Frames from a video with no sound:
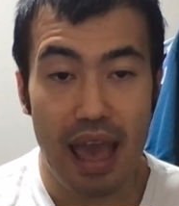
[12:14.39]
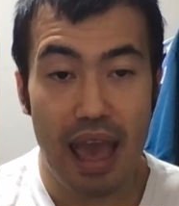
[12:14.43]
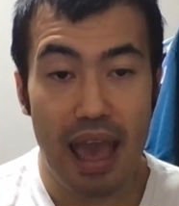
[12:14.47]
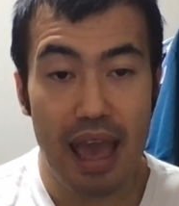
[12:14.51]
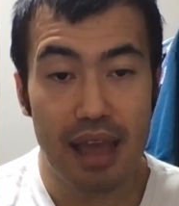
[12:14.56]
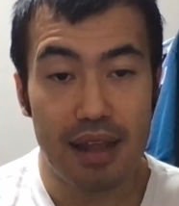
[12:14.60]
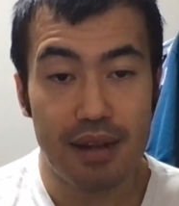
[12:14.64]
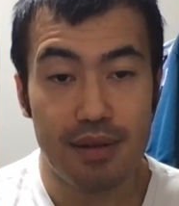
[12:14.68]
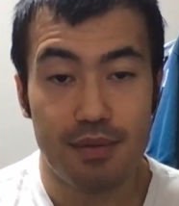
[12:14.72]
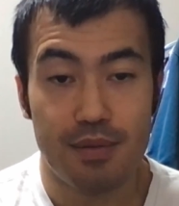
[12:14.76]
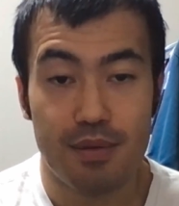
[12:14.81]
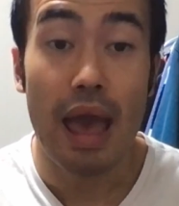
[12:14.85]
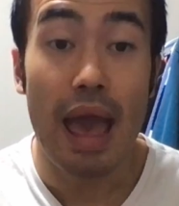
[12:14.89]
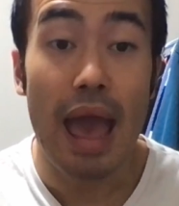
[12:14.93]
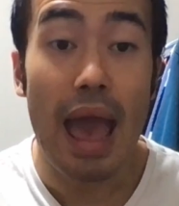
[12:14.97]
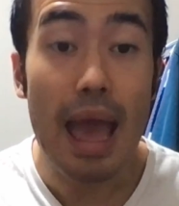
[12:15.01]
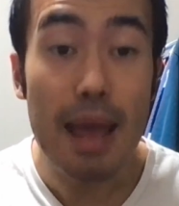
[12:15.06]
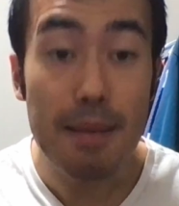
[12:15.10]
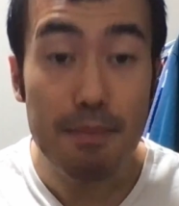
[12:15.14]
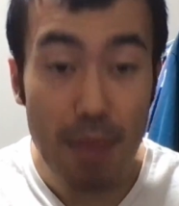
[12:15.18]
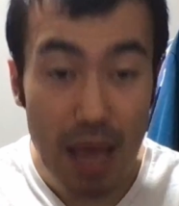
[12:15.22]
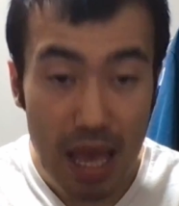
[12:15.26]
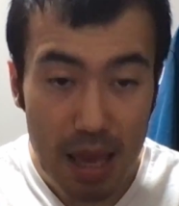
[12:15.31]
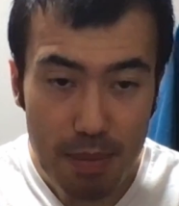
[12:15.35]
And
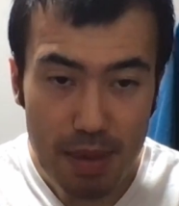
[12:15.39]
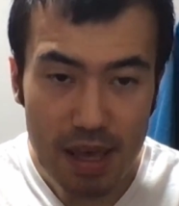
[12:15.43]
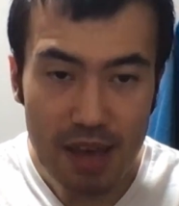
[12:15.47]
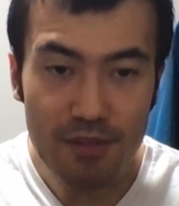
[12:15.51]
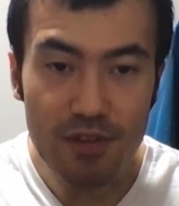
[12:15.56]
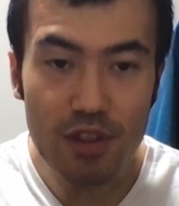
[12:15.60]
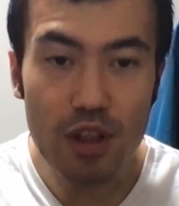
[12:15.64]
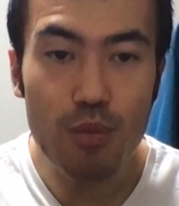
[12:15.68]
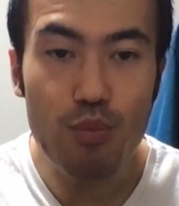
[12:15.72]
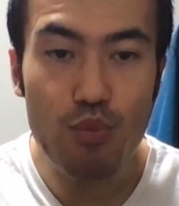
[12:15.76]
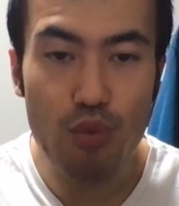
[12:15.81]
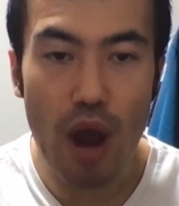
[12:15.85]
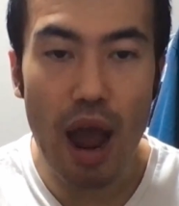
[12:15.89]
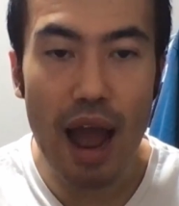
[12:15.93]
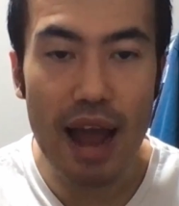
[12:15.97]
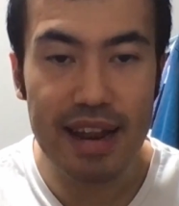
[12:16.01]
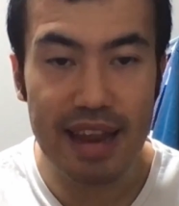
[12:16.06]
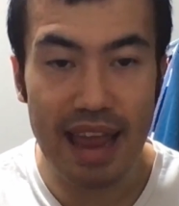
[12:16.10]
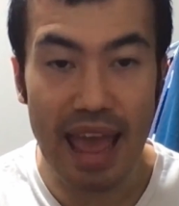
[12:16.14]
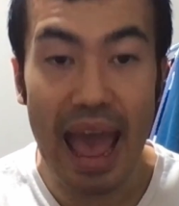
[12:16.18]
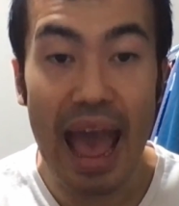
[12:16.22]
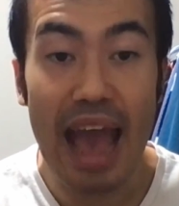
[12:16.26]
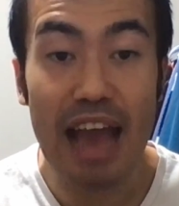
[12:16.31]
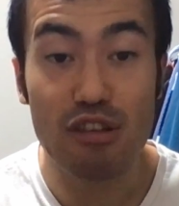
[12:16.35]
maybe if
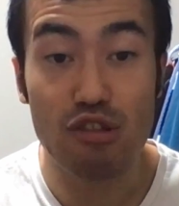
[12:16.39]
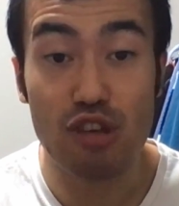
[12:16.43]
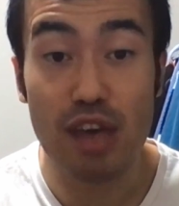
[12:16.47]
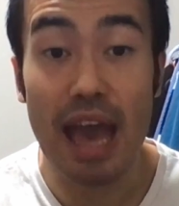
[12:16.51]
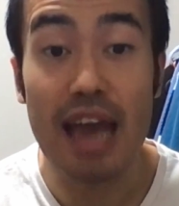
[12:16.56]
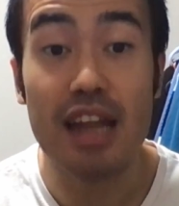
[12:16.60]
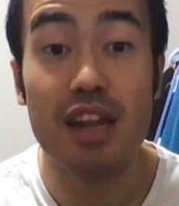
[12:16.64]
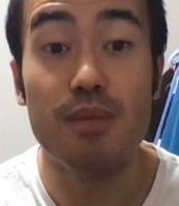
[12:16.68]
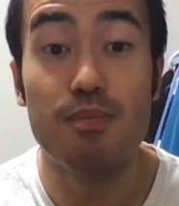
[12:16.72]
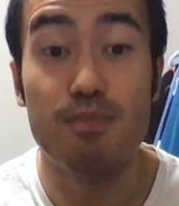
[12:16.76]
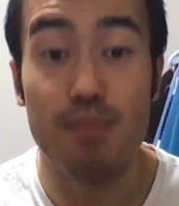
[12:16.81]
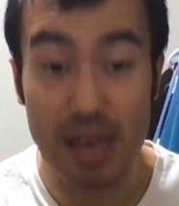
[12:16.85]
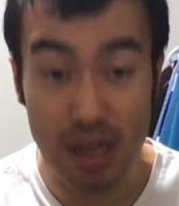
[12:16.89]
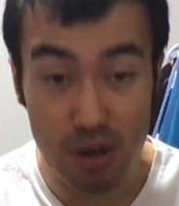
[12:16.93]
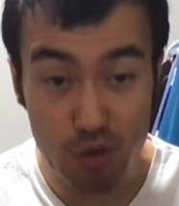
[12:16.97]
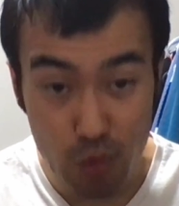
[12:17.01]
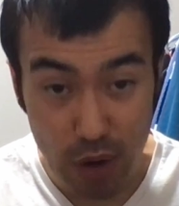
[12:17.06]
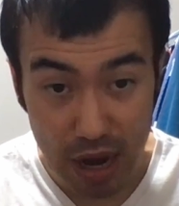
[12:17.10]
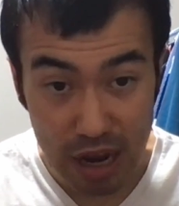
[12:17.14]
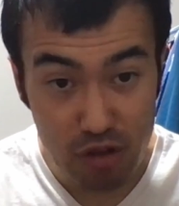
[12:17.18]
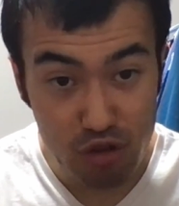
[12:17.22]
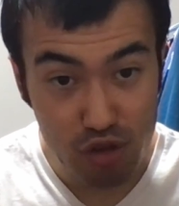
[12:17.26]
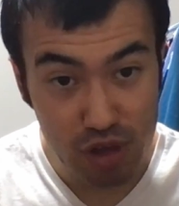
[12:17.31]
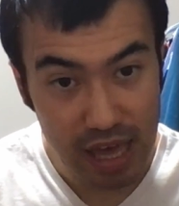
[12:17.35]
LeBron actually had a
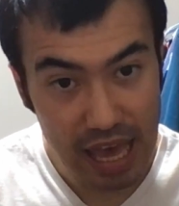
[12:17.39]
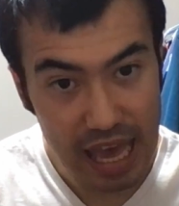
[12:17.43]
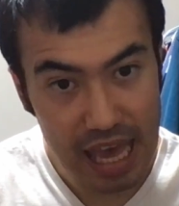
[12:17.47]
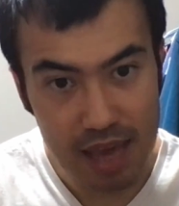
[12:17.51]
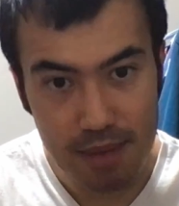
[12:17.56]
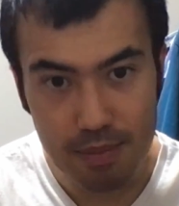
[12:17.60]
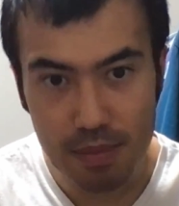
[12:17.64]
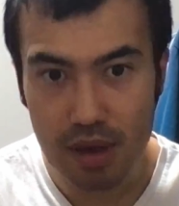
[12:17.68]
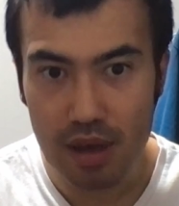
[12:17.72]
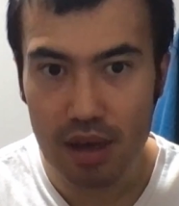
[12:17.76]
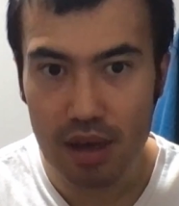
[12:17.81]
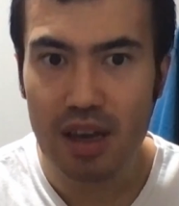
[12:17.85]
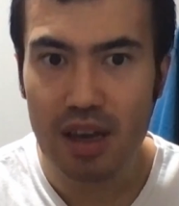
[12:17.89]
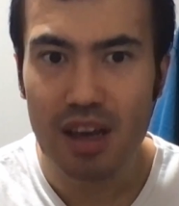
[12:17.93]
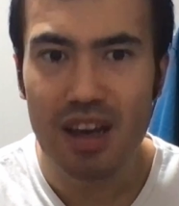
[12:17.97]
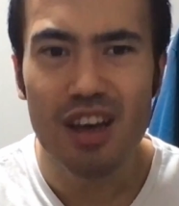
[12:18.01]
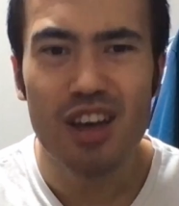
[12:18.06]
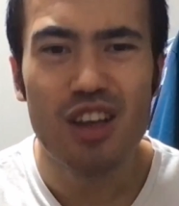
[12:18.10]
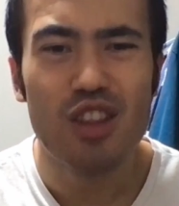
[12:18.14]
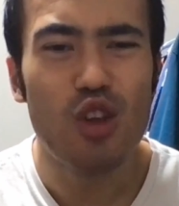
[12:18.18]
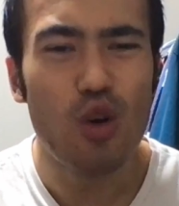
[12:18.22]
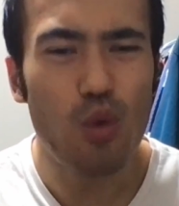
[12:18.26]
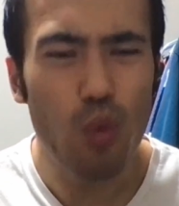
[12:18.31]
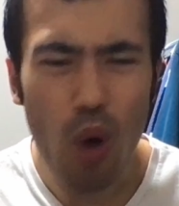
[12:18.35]
mid-range game,
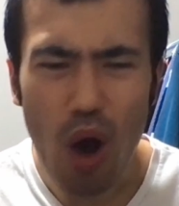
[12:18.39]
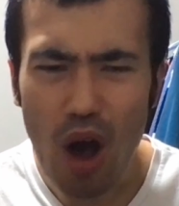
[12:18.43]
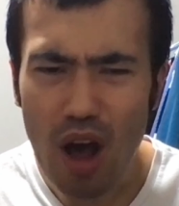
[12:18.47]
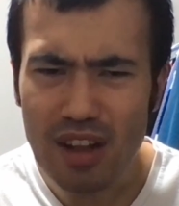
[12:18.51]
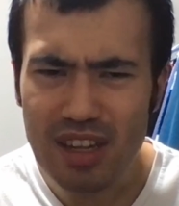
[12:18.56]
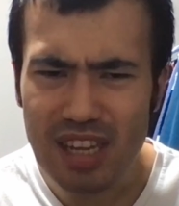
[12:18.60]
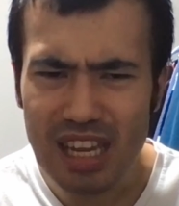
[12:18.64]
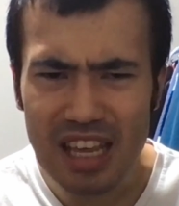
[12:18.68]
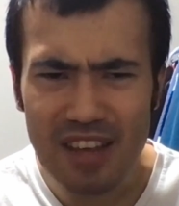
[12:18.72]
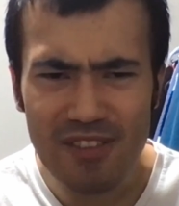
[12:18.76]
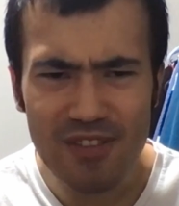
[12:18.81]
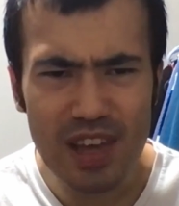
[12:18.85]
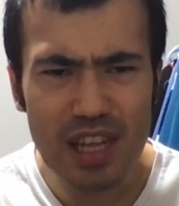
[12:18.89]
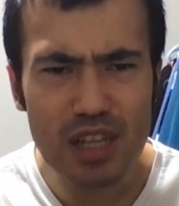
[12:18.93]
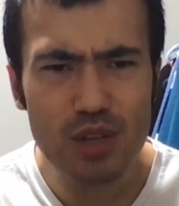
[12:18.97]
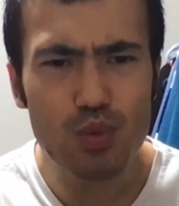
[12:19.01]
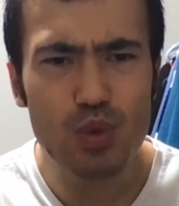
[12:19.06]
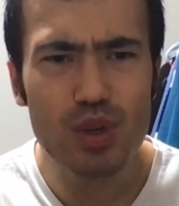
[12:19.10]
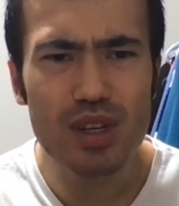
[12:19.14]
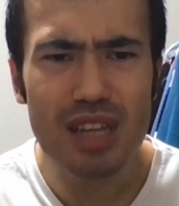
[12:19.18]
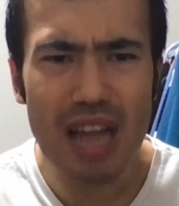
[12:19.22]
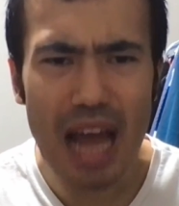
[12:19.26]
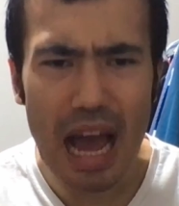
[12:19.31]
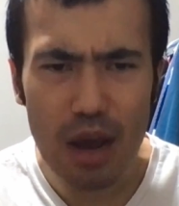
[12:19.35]
the wall defense
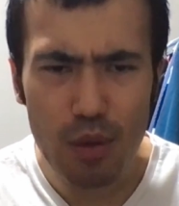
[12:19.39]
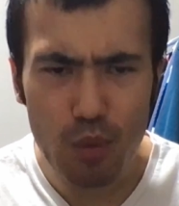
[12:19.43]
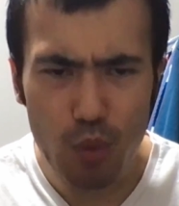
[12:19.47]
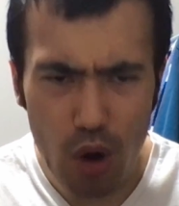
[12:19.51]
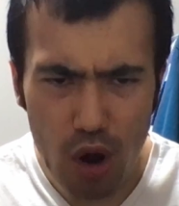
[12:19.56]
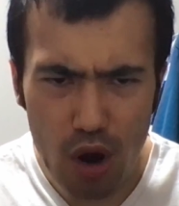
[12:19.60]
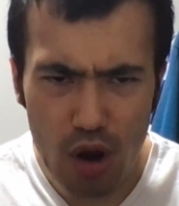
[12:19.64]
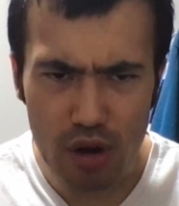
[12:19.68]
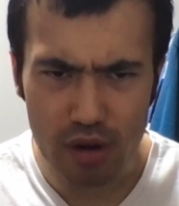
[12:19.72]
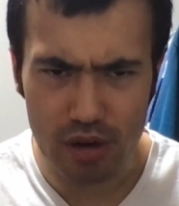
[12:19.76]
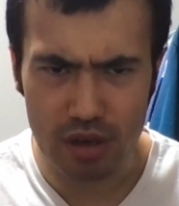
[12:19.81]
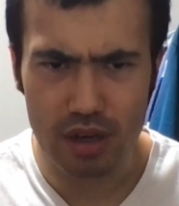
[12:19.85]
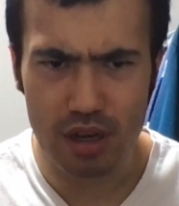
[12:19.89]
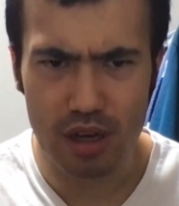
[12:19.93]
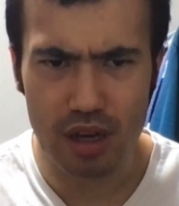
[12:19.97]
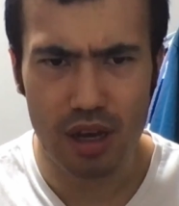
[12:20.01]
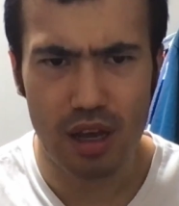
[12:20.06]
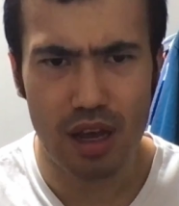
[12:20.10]
would not work.